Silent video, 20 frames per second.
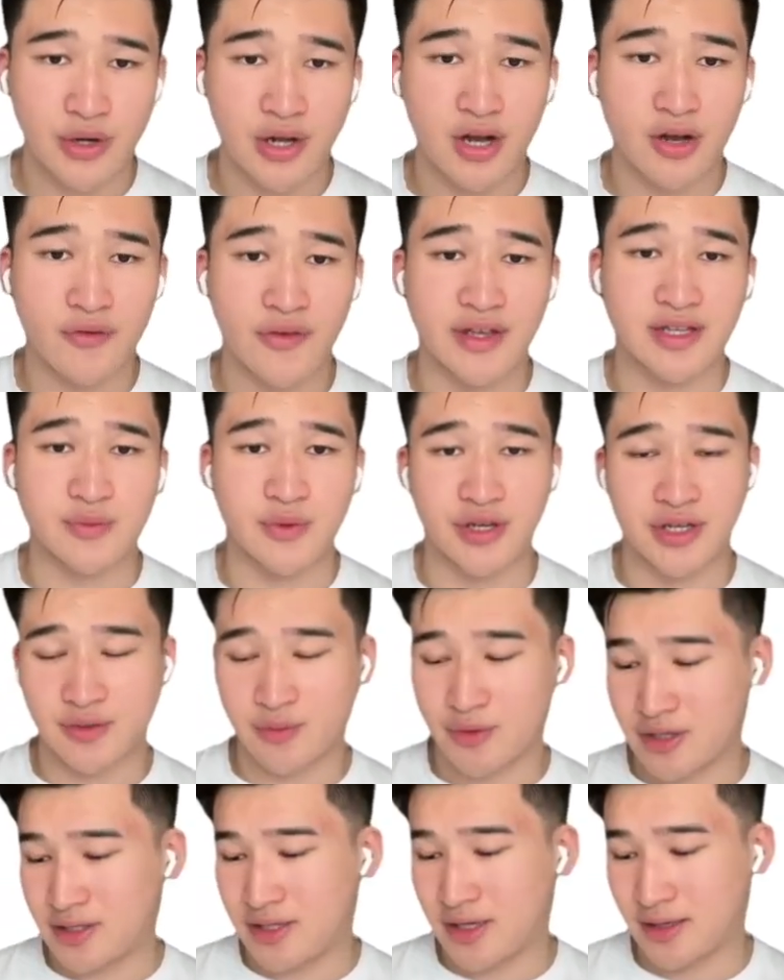obvious. We
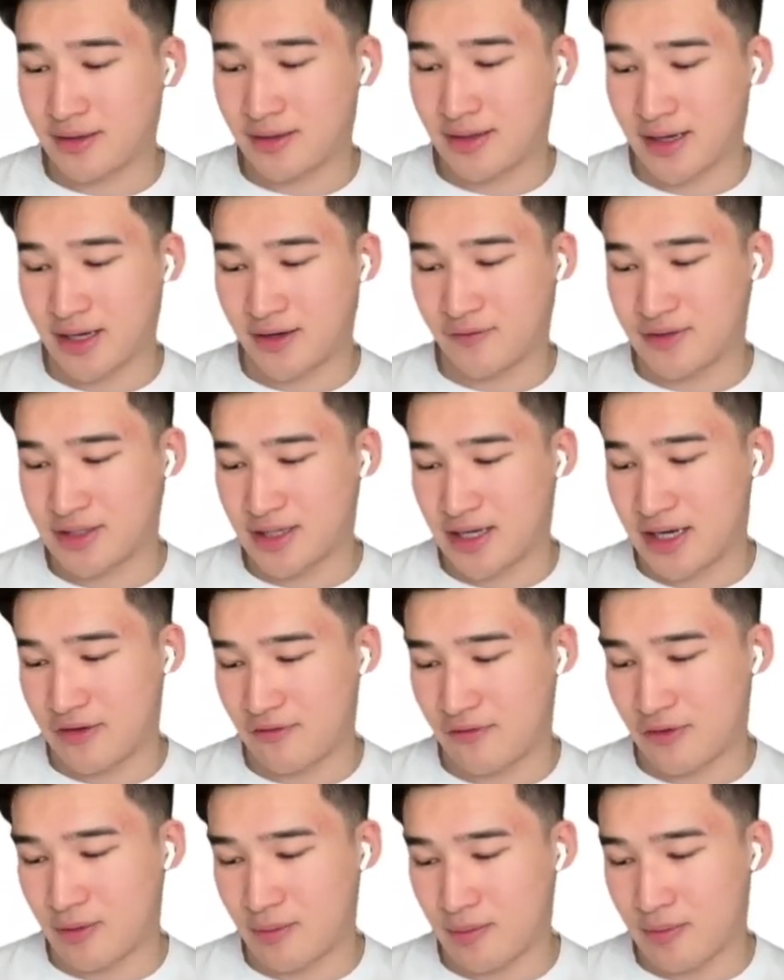just want to take the negative
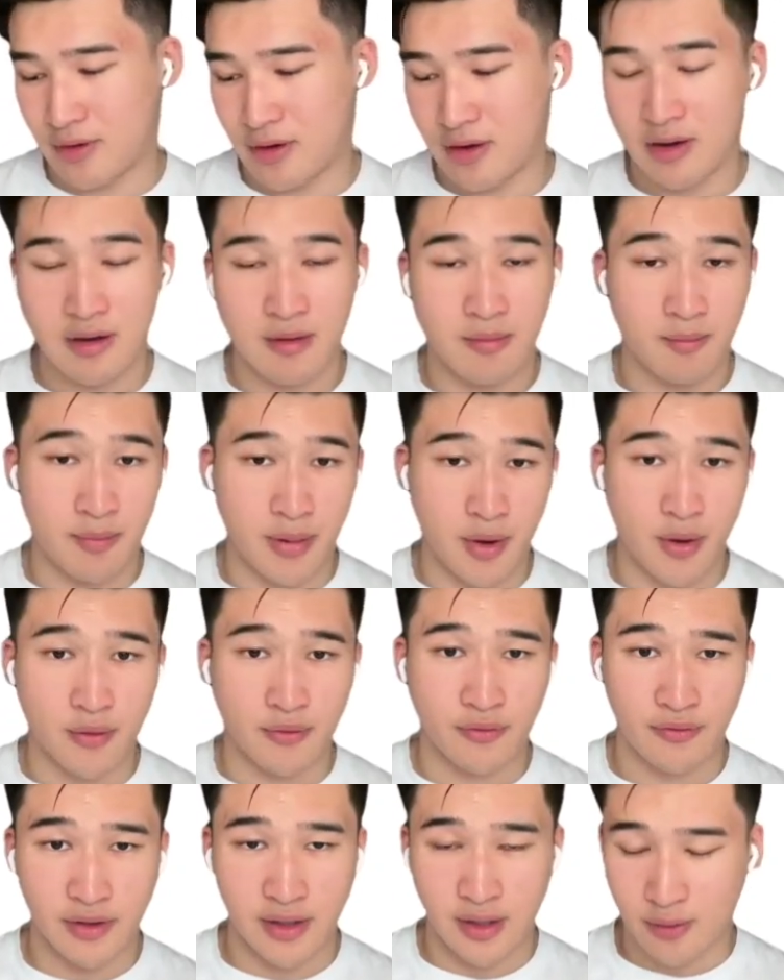side from
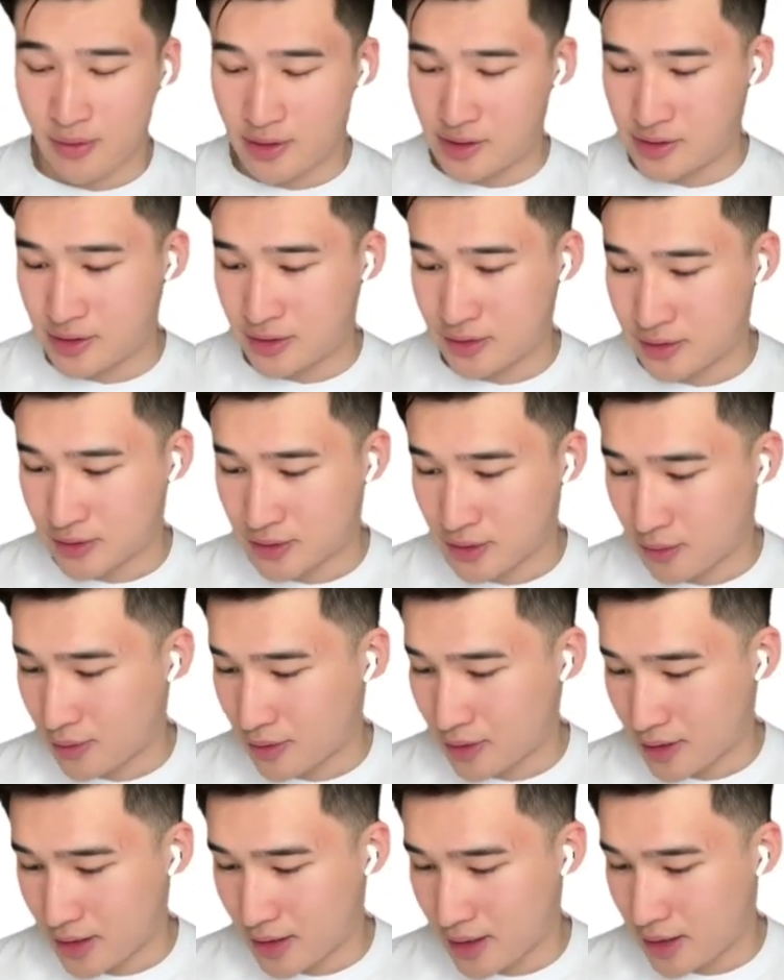both equations. So
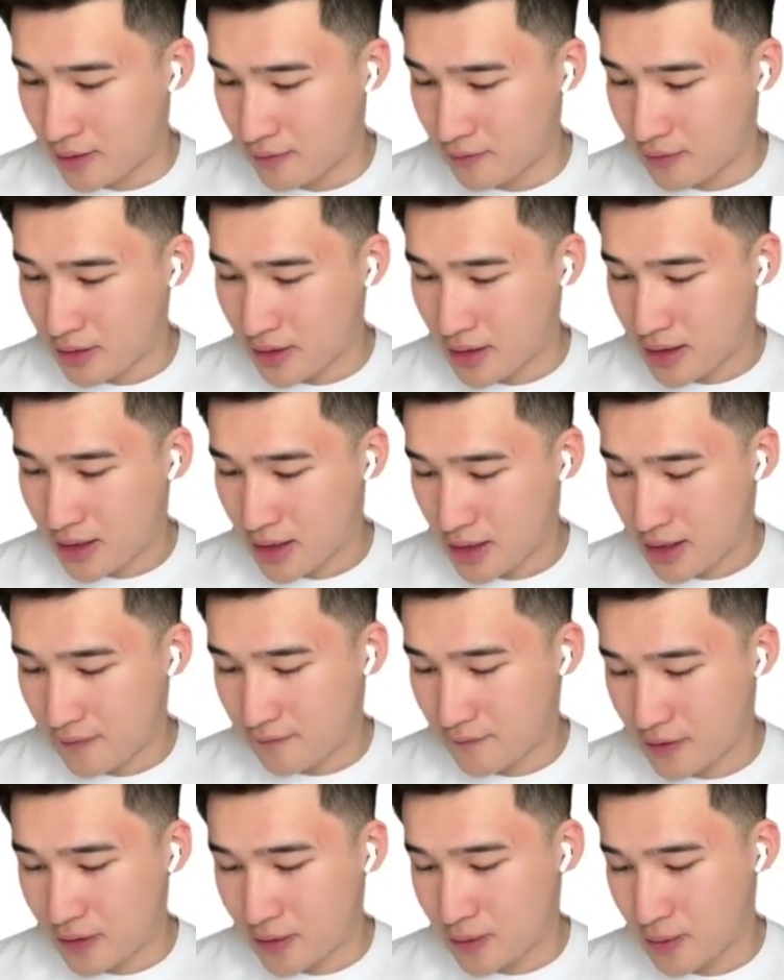we're going to have
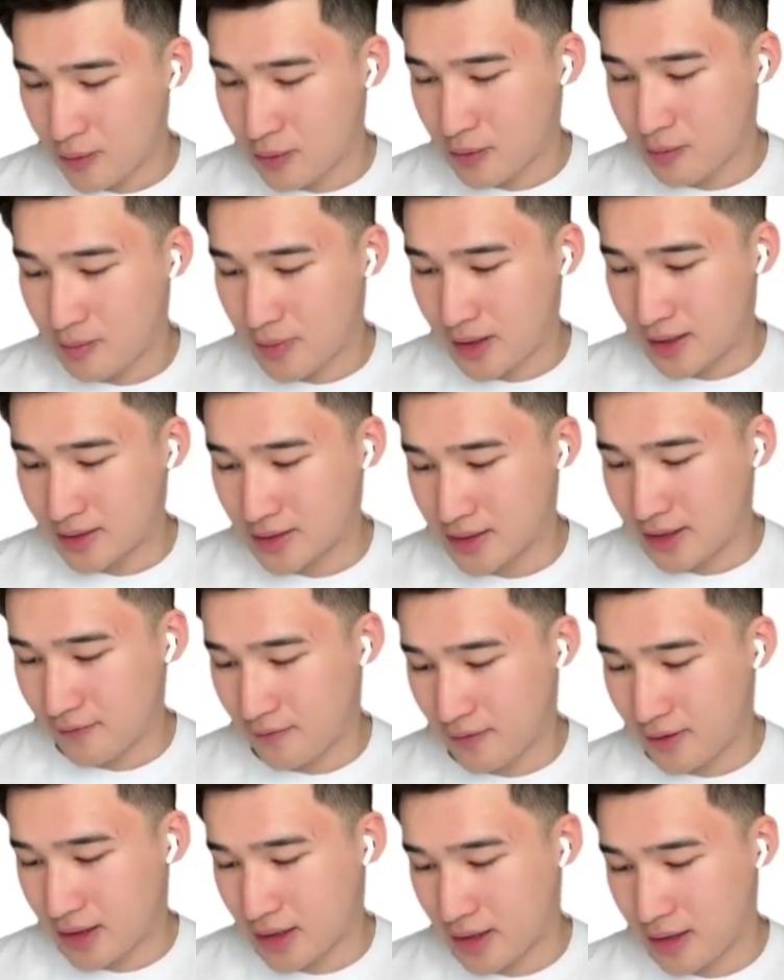fu minus
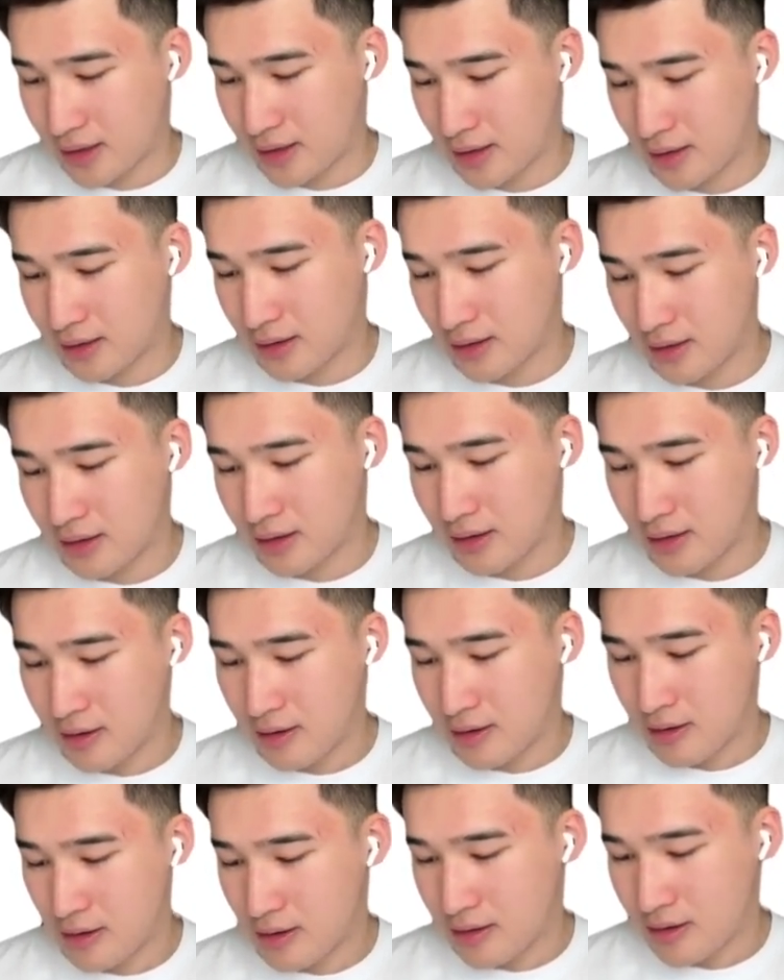fa,
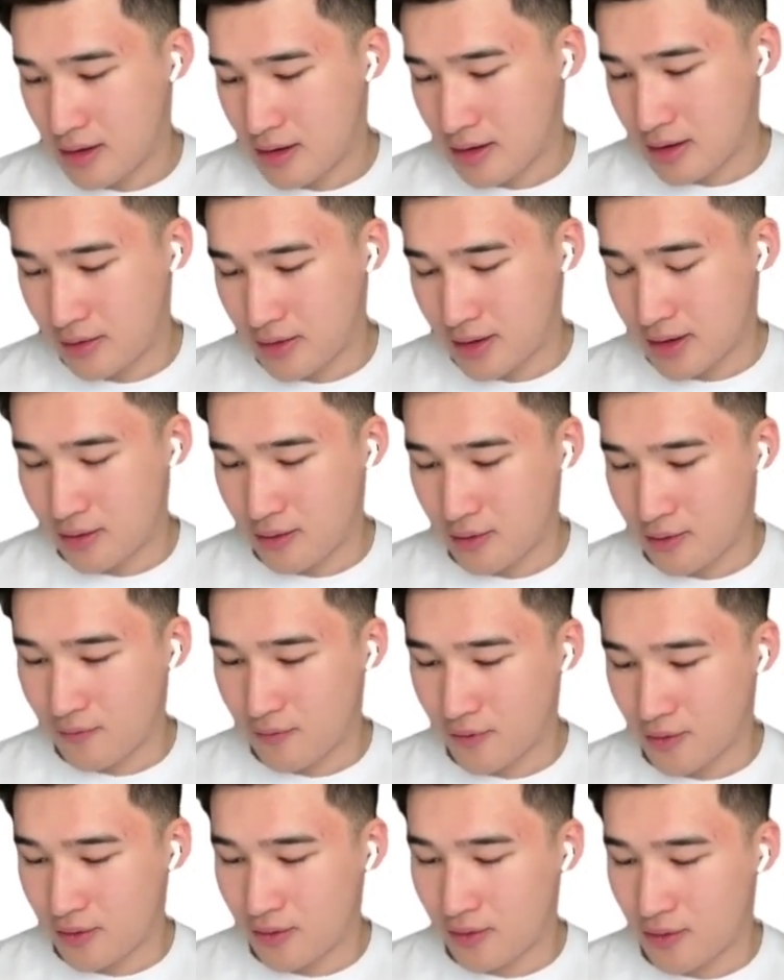and then
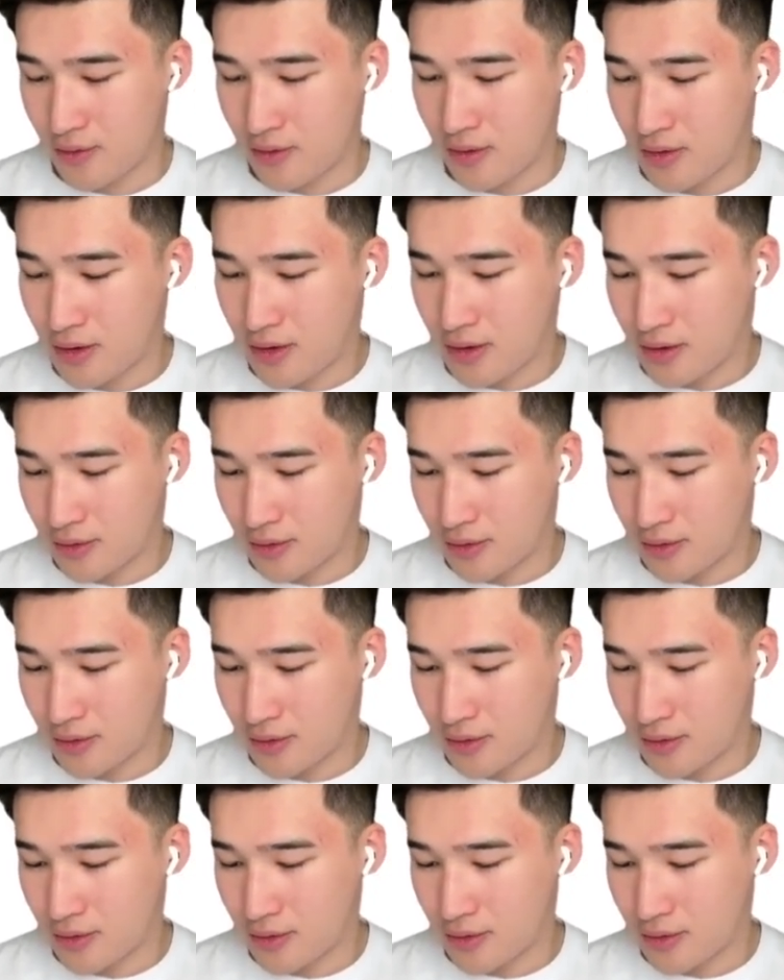over